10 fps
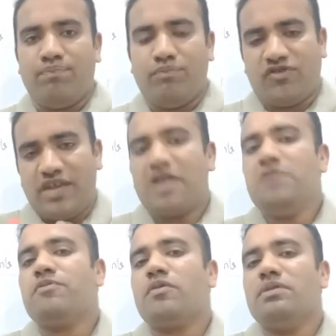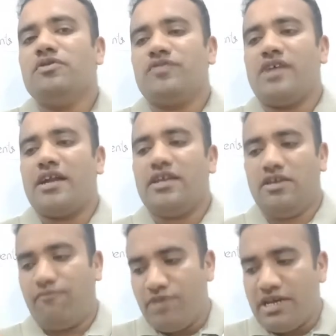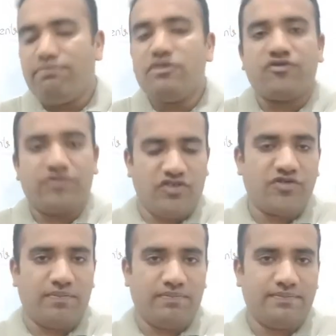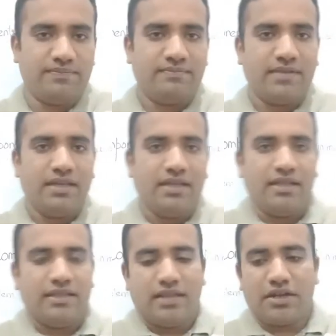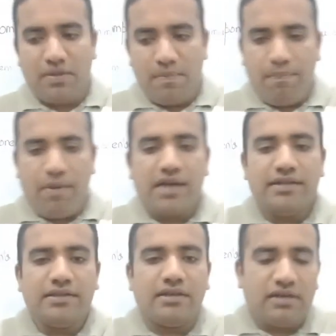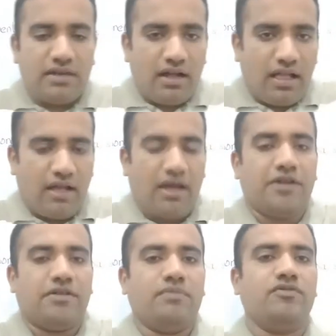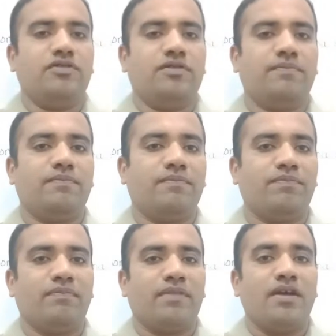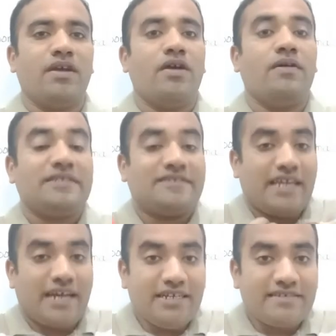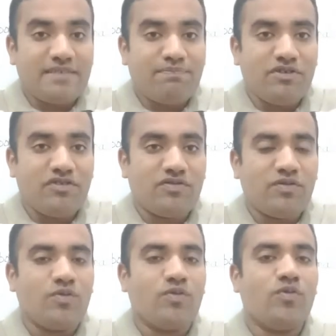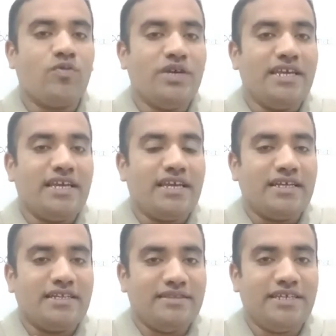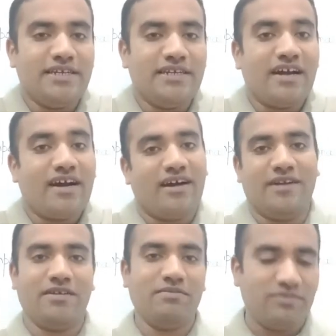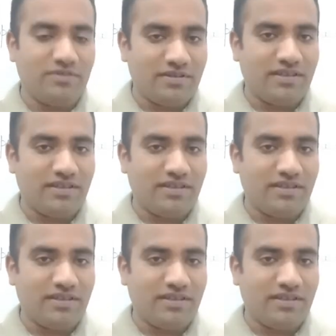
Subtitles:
The second problem is that if we have the system that combine the items. Second step is we need items.